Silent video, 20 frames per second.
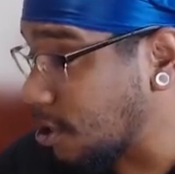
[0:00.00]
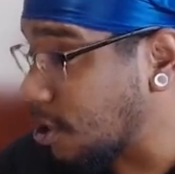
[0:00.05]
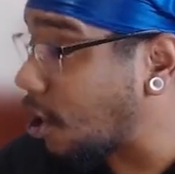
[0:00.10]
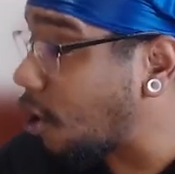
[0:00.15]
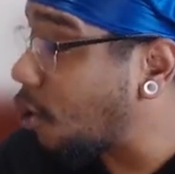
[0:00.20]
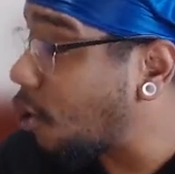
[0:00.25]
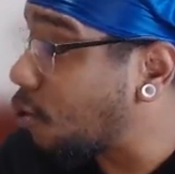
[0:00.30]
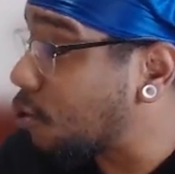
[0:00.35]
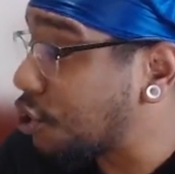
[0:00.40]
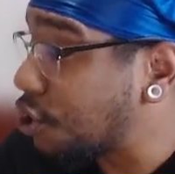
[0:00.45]

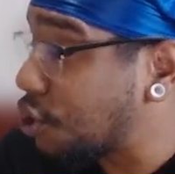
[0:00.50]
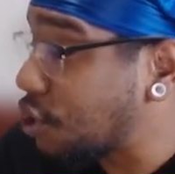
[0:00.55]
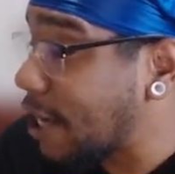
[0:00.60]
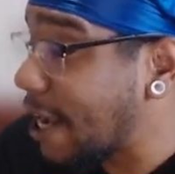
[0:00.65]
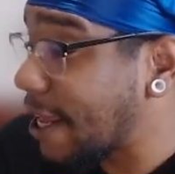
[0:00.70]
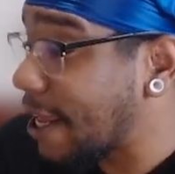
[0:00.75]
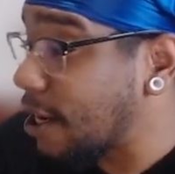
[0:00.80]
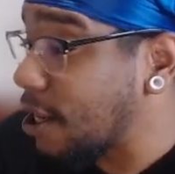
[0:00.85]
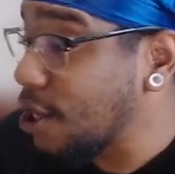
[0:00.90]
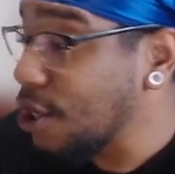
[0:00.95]
Oh
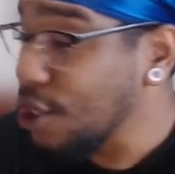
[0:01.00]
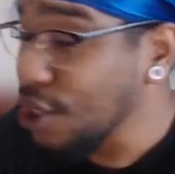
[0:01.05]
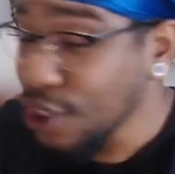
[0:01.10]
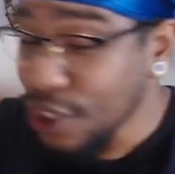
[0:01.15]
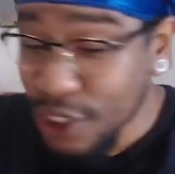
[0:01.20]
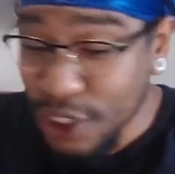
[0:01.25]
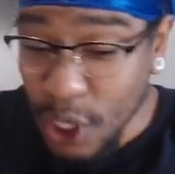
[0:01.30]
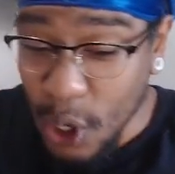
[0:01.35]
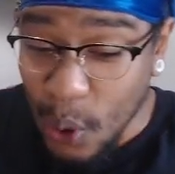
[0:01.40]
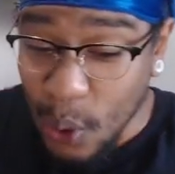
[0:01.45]
shit.
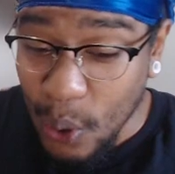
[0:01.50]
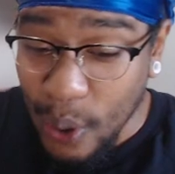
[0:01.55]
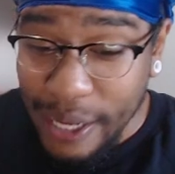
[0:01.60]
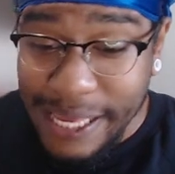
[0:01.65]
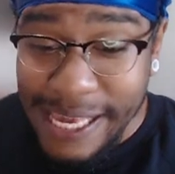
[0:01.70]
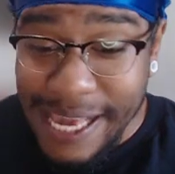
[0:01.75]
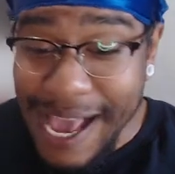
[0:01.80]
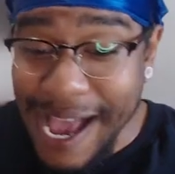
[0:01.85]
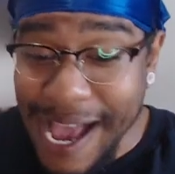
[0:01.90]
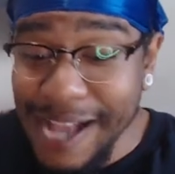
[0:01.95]
So
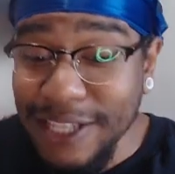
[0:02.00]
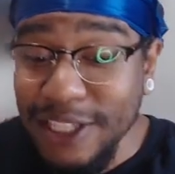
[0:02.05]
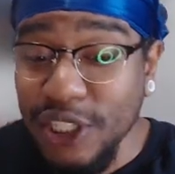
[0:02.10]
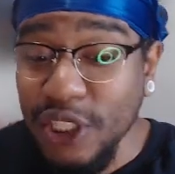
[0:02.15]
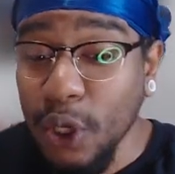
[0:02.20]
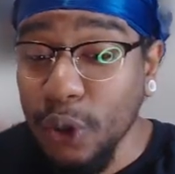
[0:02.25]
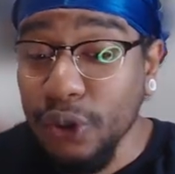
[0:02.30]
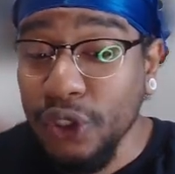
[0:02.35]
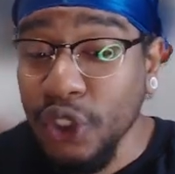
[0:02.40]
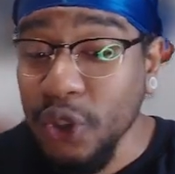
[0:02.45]
he has
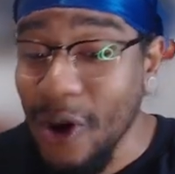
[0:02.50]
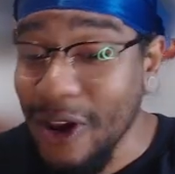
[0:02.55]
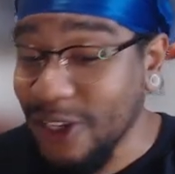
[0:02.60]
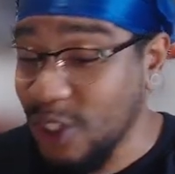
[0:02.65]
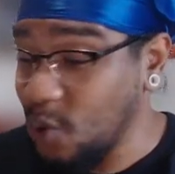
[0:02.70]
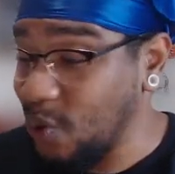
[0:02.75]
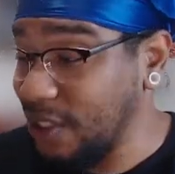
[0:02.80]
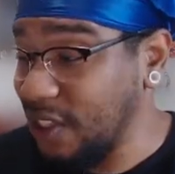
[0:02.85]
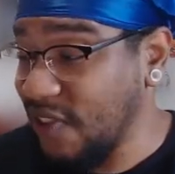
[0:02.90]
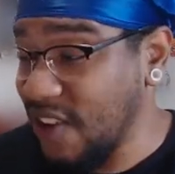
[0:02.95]
no choice.
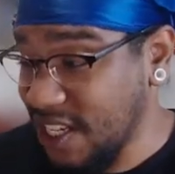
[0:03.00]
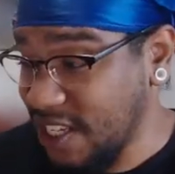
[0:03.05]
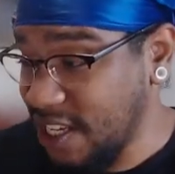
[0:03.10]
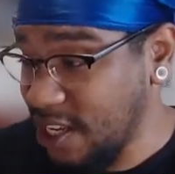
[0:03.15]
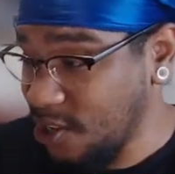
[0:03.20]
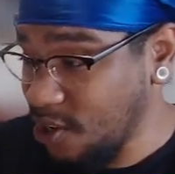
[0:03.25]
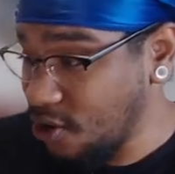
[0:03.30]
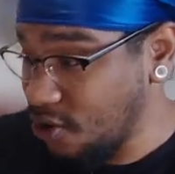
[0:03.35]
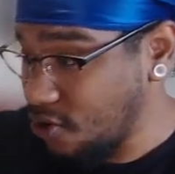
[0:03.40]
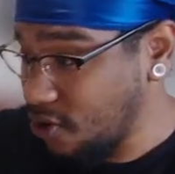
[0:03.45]
What the fuck does he
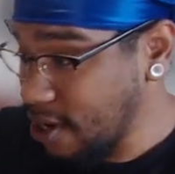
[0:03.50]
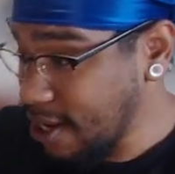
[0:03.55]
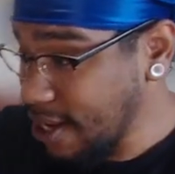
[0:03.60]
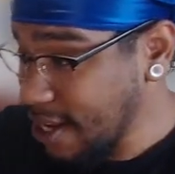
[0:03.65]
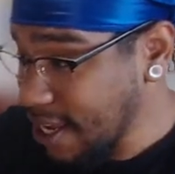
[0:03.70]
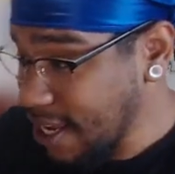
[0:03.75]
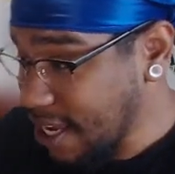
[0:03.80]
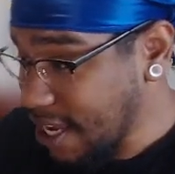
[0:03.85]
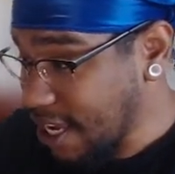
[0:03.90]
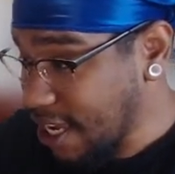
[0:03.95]
do?
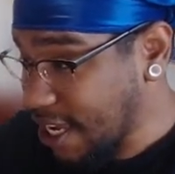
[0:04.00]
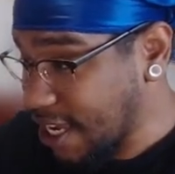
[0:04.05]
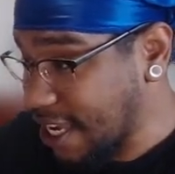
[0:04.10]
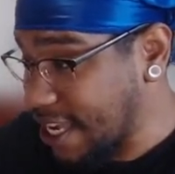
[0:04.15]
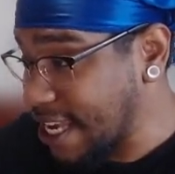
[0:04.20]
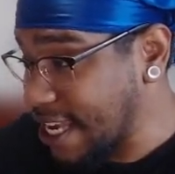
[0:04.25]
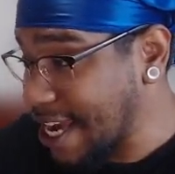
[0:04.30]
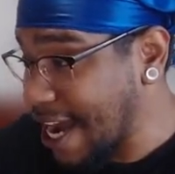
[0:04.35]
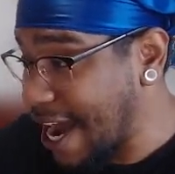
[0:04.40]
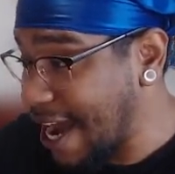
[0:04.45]

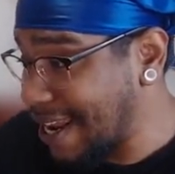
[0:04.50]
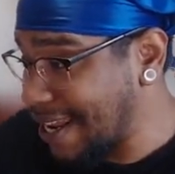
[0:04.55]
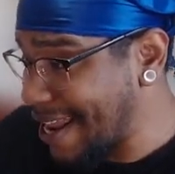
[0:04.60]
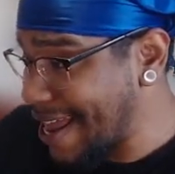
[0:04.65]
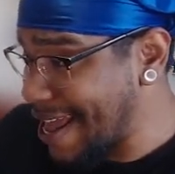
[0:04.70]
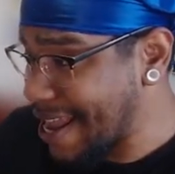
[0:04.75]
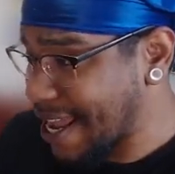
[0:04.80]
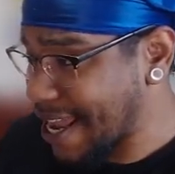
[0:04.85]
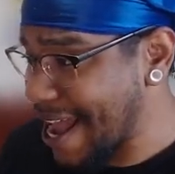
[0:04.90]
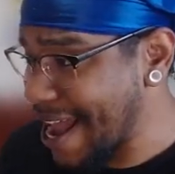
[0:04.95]
He kind of
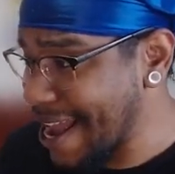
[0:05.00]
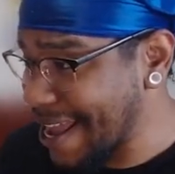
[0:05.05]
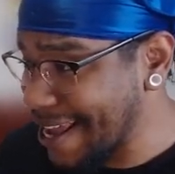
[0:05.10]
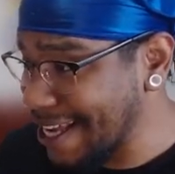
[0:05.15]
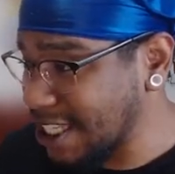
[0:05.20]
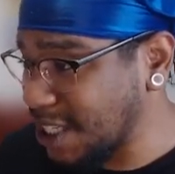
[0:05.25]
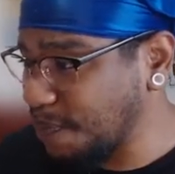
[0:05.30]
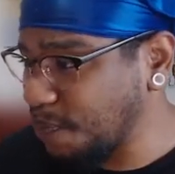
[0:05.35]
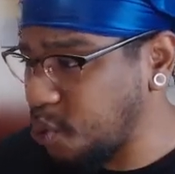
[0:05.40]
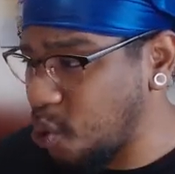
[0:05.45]
like, I
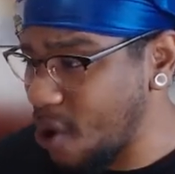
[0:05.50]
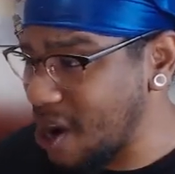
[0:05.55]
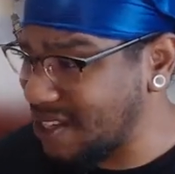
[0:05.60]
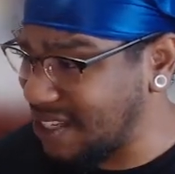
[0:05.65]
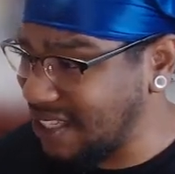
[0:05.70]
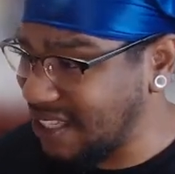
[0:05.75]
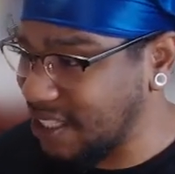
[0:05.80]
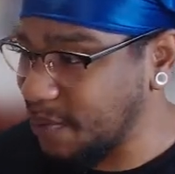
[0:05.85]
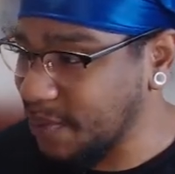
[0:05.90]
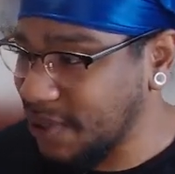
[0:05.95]
guess,
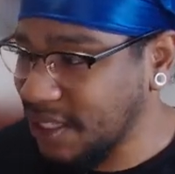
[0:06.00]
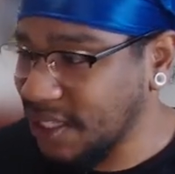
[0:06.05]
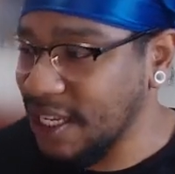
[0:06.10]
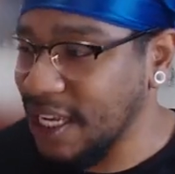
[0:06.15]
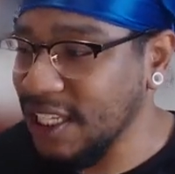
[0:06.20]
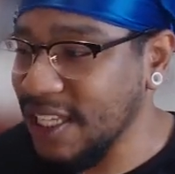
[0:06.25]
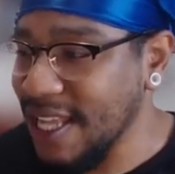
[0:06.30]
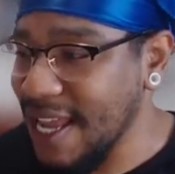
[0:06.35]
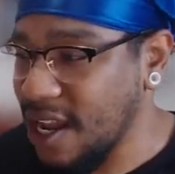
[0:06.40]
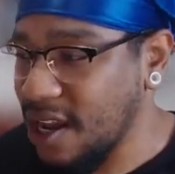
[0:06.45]
poisons him.
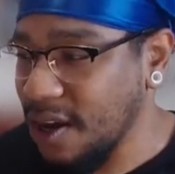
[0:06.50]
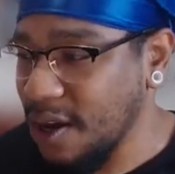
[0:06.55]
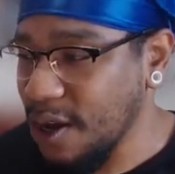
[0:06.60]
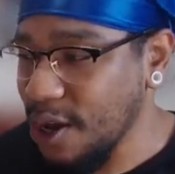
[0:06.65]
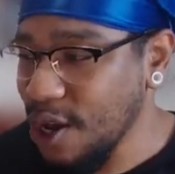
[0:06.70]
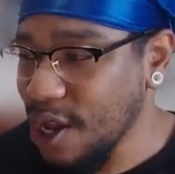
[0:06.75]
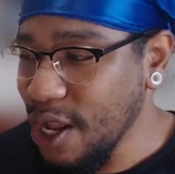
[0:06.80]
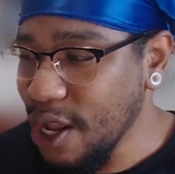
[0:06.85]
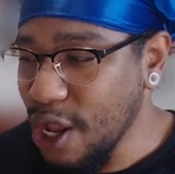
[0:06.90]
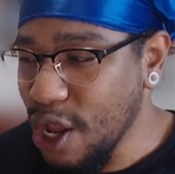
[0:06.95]
His like
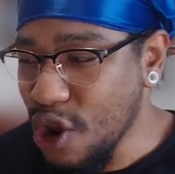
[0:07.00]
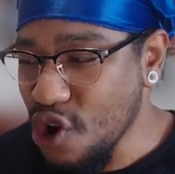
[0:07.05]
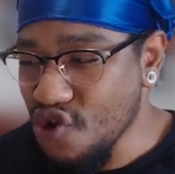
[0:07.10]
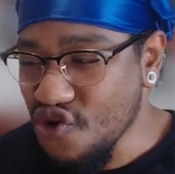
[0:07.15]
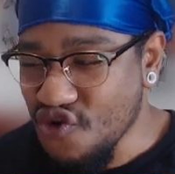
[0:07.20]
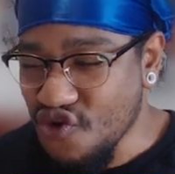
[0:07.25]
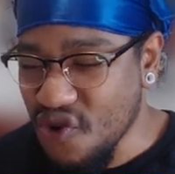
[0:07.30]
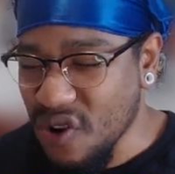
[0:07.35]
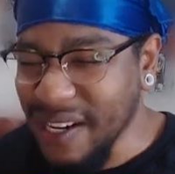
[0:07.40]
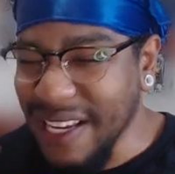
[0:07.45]

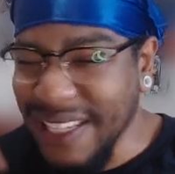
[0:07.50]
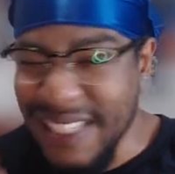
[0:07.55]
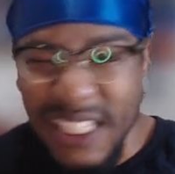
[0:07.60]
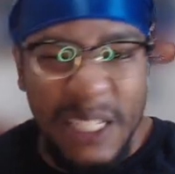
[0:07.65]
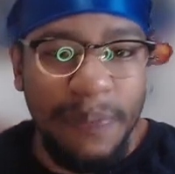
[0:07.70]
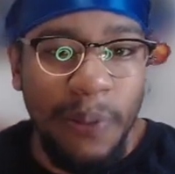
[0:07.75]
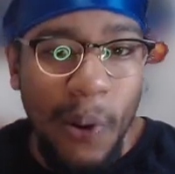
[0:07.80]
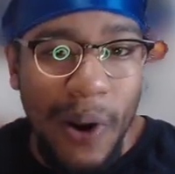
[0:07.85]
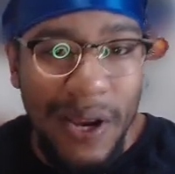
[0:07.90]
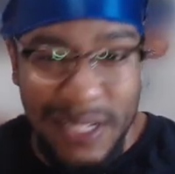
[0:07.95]
releases the
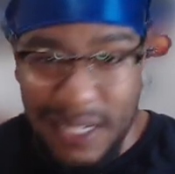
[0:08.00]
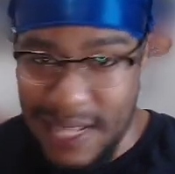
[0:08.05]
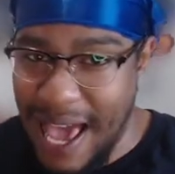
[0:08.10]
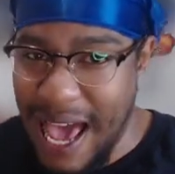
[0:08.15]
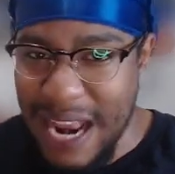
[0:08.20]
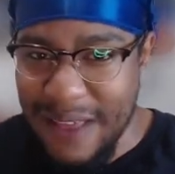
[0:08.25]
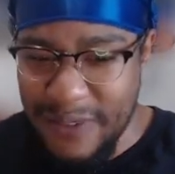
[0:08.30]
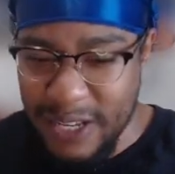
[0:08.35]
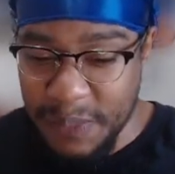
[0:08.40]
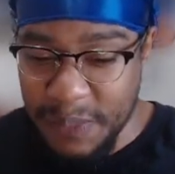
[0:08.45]
poison out of his